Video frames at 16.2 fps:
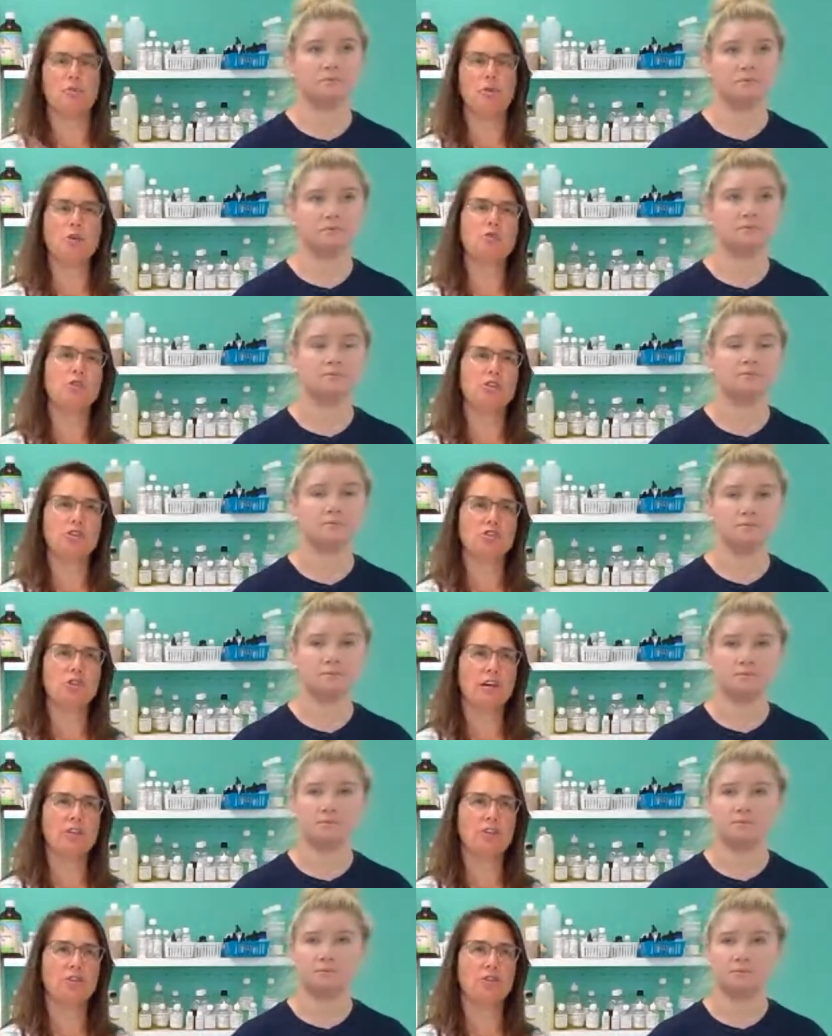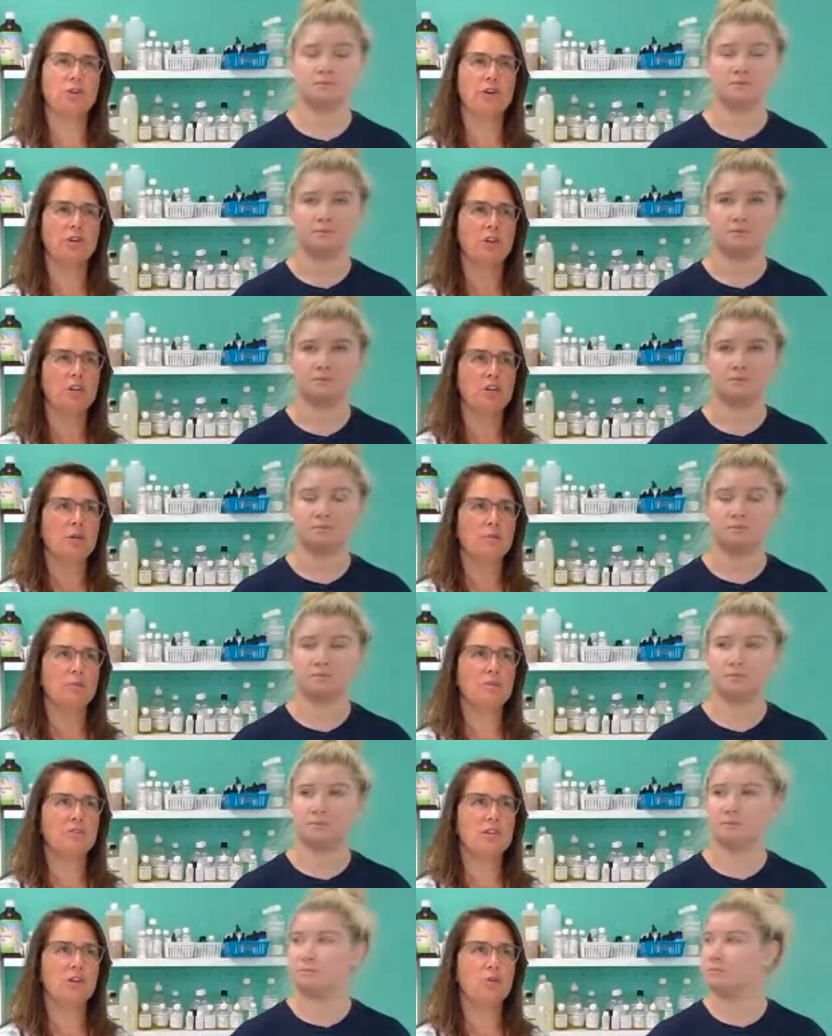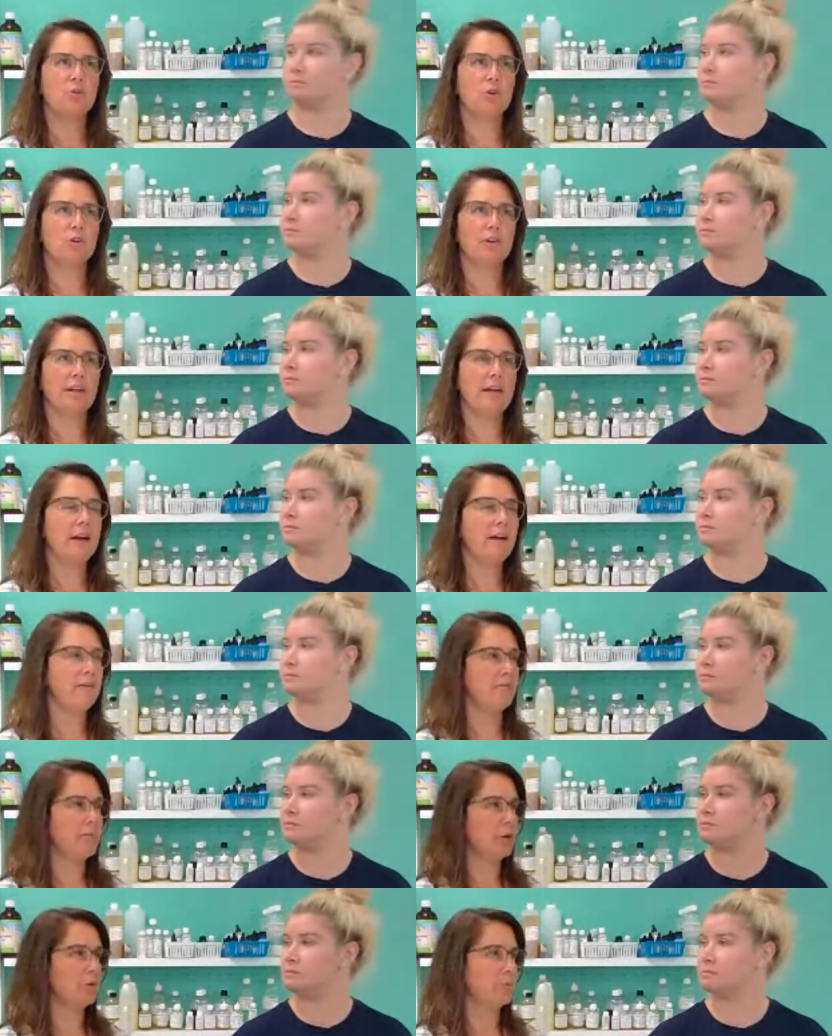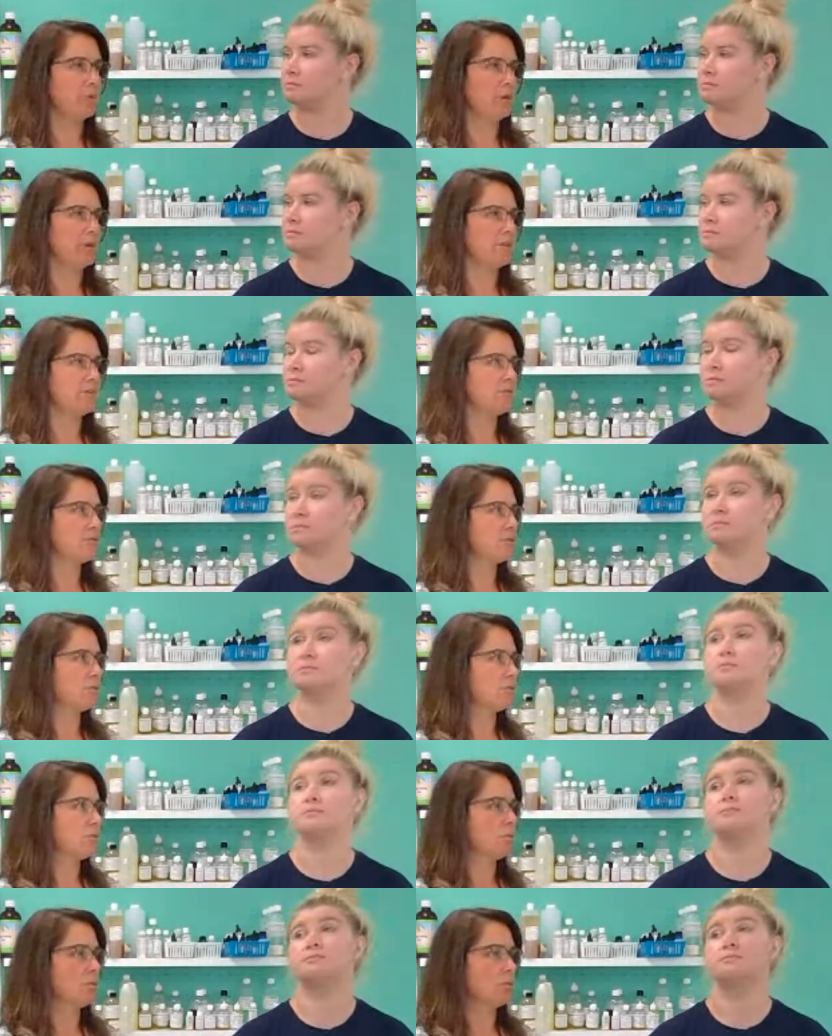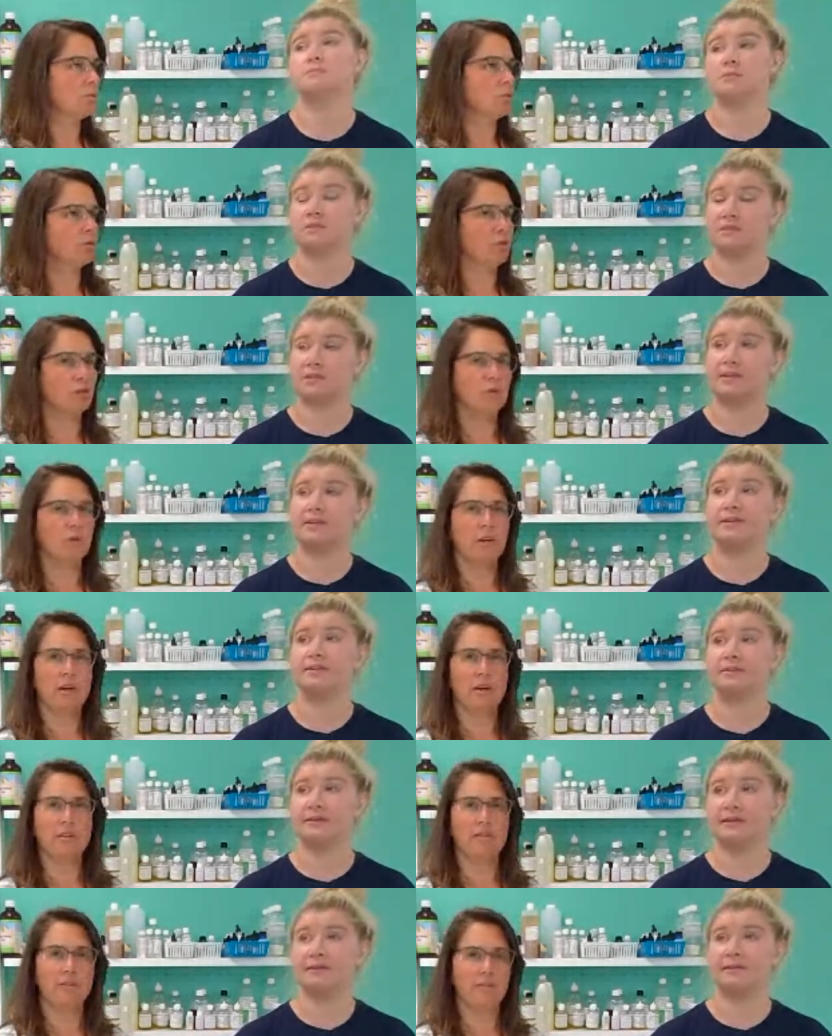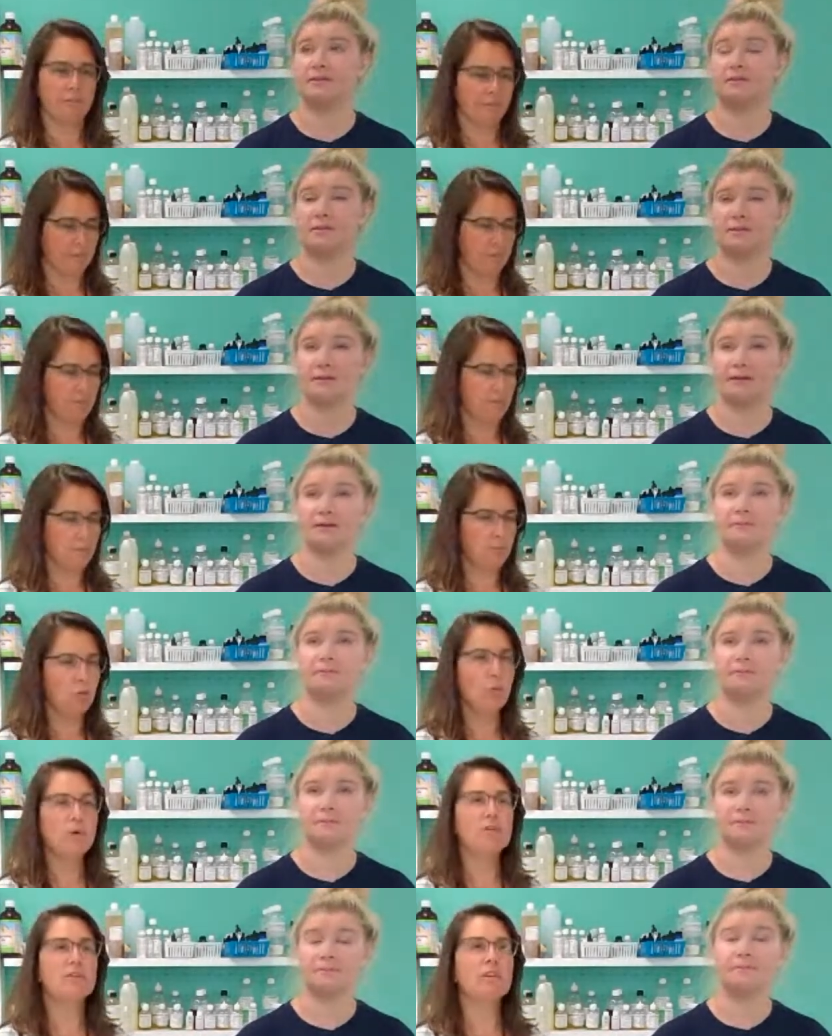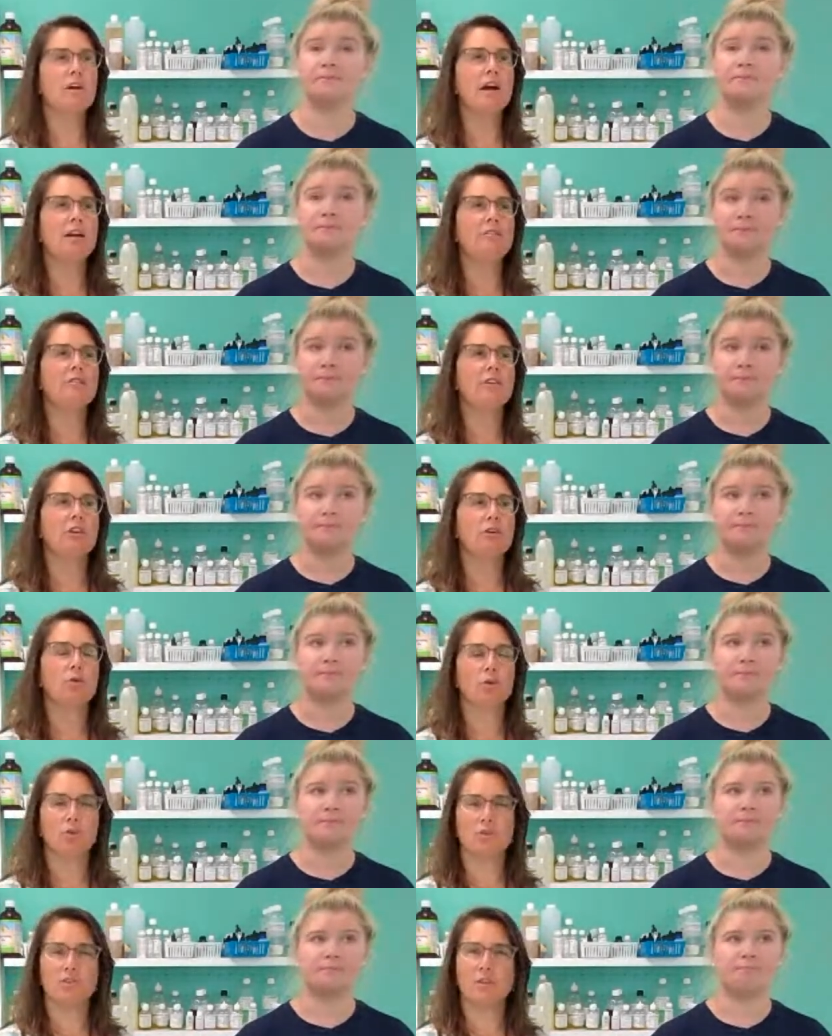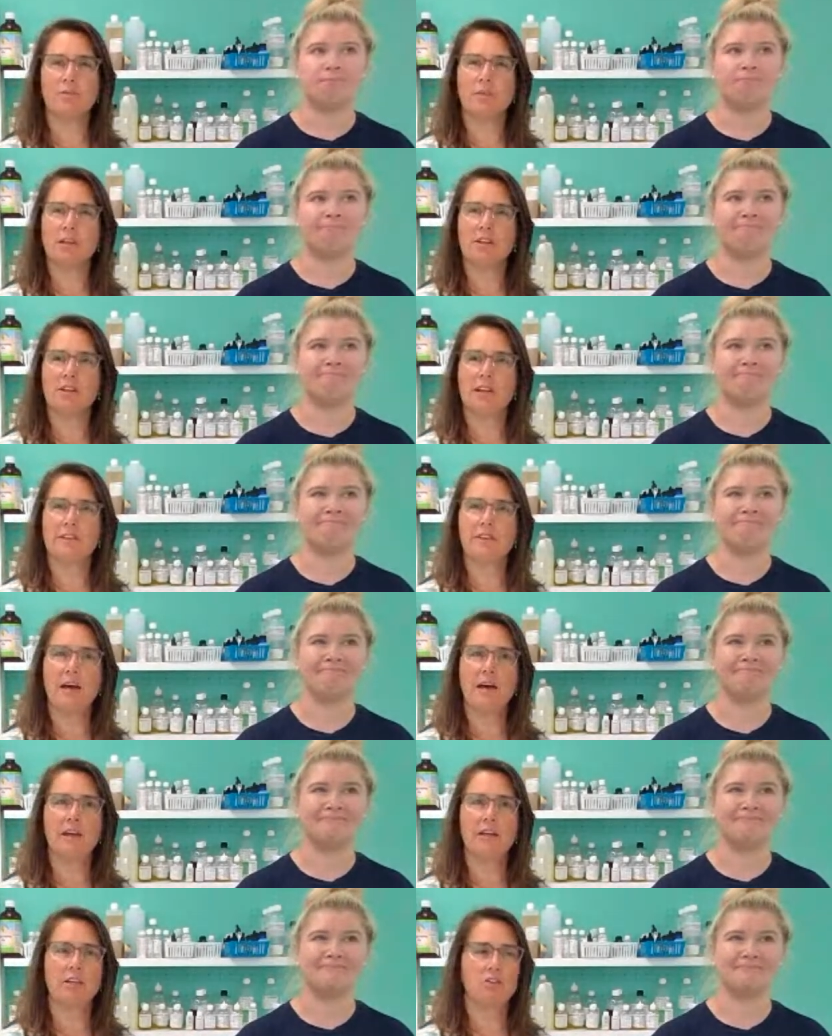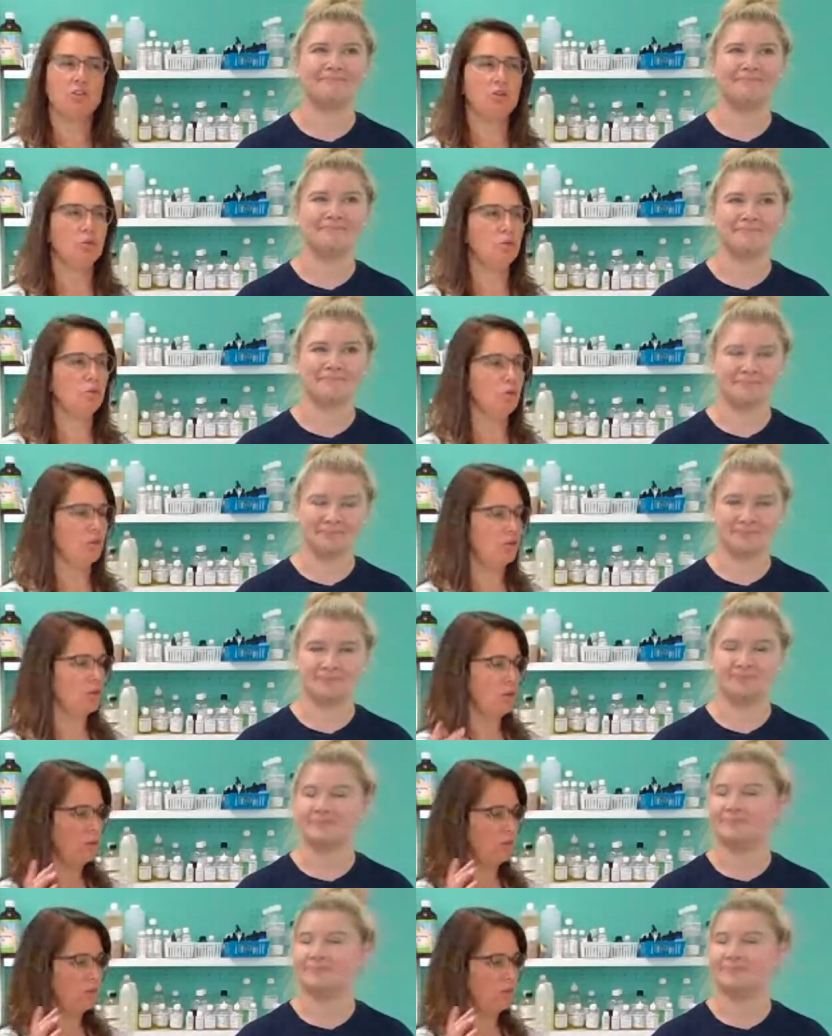Speaker 1: So bugs aren't attracted to it but say you already have bug bites mm, or you have poison ivy or something like that, and you can